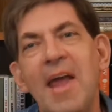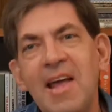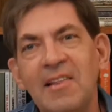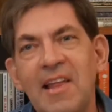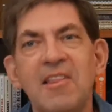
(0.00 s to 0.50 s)

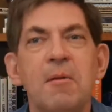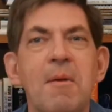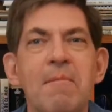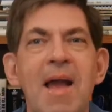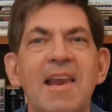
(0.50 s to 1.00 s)
England to
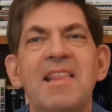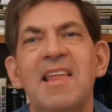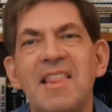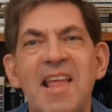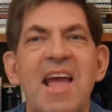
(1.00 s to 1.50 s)
be made
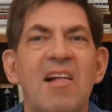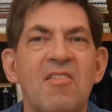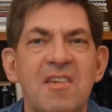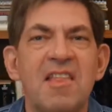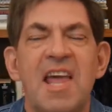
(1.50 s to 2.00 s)
into
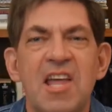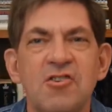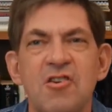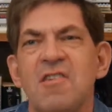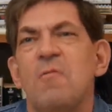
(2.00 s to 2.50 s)
nails and
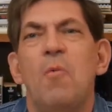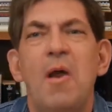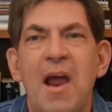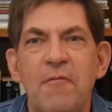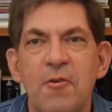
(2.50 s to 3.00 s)
hinges and
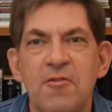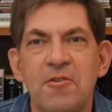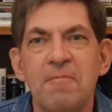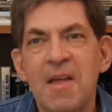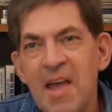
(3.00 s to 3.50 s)
whatevers.